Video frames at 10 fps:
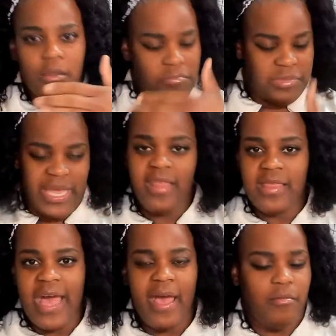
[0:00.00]
Take
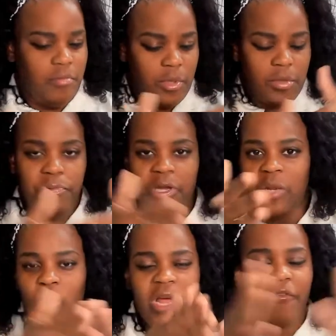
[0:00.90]
that, put
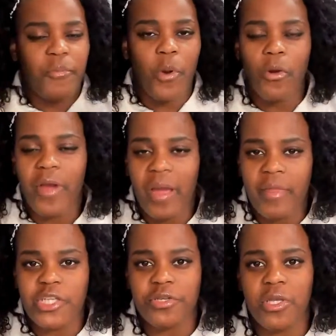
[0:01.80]
in whatever program
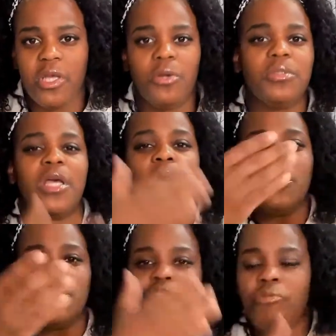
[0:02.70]
that you use,
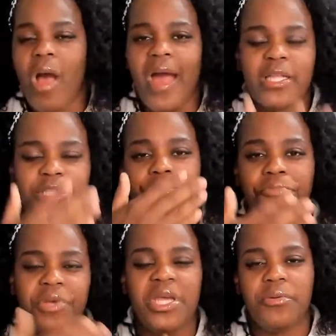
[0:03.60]
try to
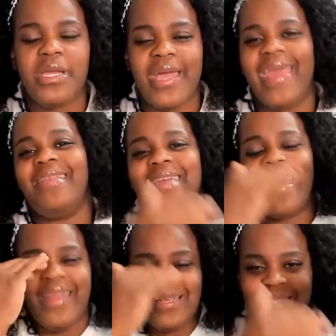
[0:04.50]
recreate
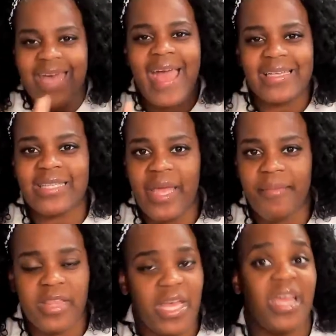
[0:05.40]
that exact
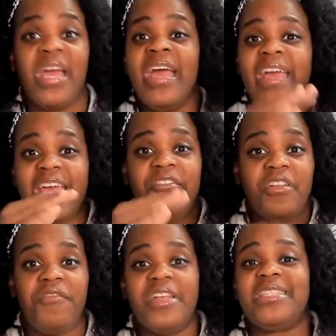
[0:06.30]
same thing, even
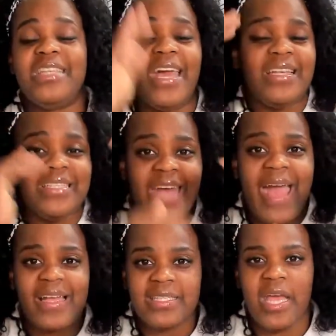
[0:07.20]
if it's the
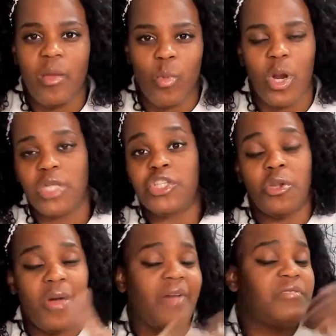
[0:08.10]
exact same words. You
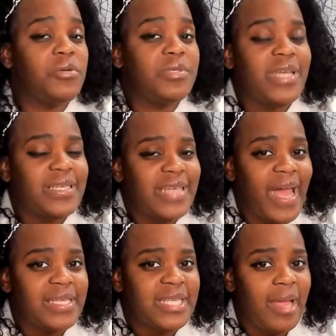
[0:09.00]
don't have to use the
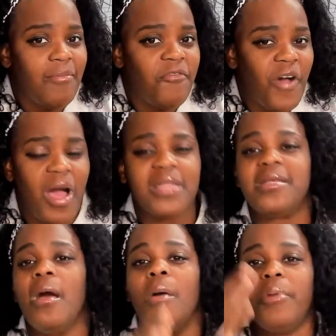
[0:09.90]
exact same fonts,
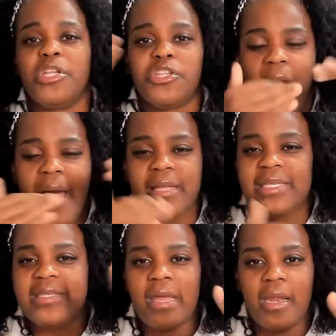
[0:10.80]
but try to
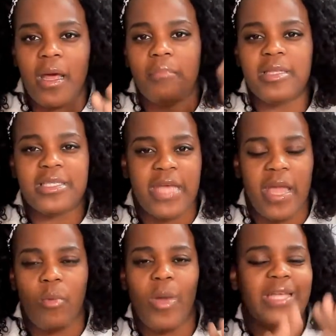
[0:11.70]
set it up the
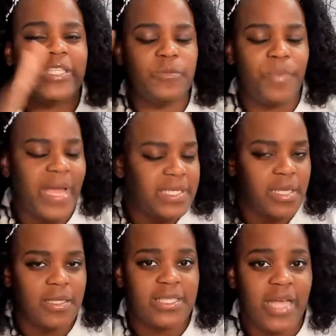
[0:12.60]
same way, space
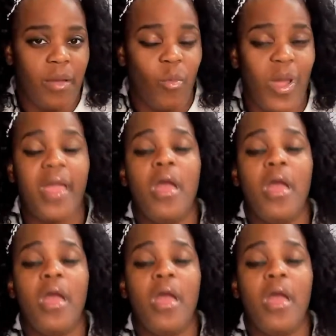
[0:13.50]
it the same way.